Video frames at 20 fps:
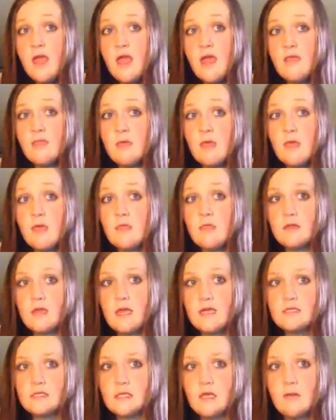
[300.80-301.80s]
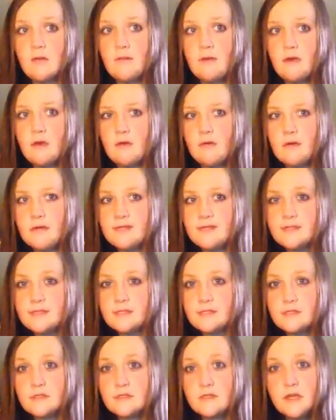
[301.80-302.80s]
And then the last thing I put
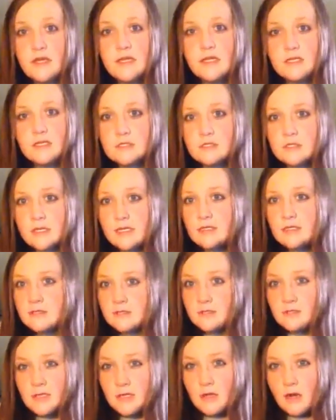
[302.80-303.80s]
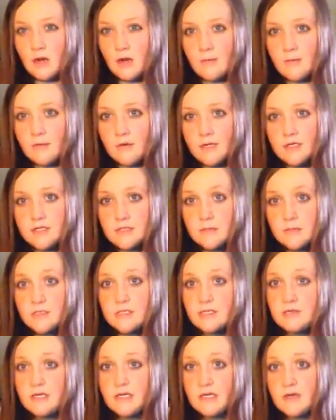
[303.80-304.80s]
was look at just like sturdy cardboard as a
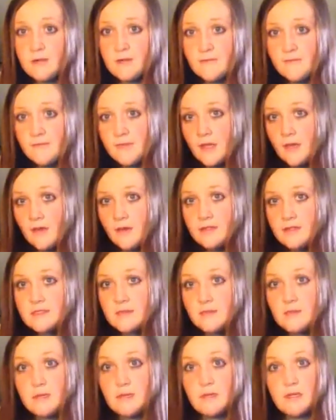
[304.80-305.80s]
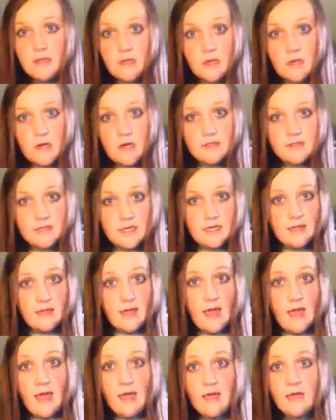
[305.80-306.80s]
material. Somebody made their cars out of
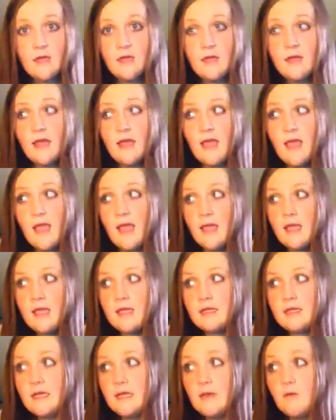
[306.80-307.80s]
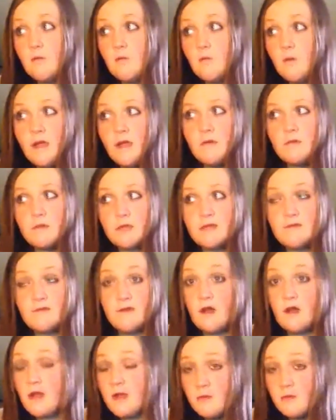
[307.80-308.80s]
that. and it went really
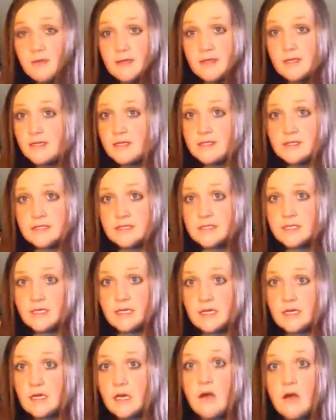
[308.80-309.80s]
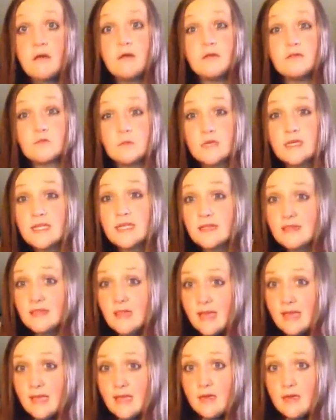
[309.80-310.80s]
far. It went the distance it needed to go, and it was really
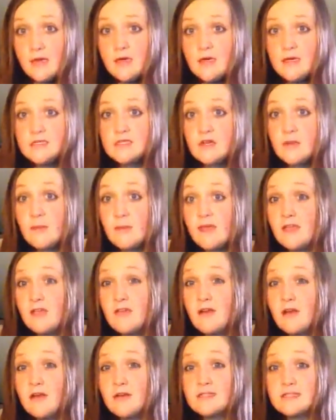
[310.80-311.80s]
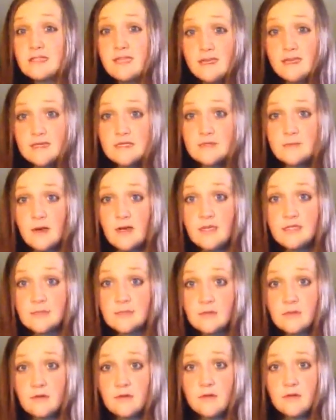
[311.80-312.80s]
light. So make your car as light as
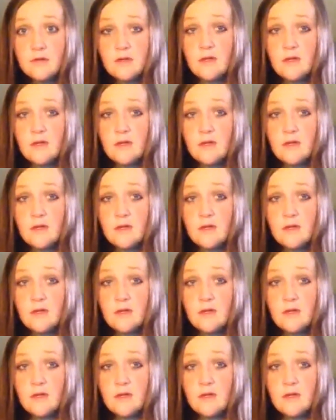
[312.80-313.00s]
possible.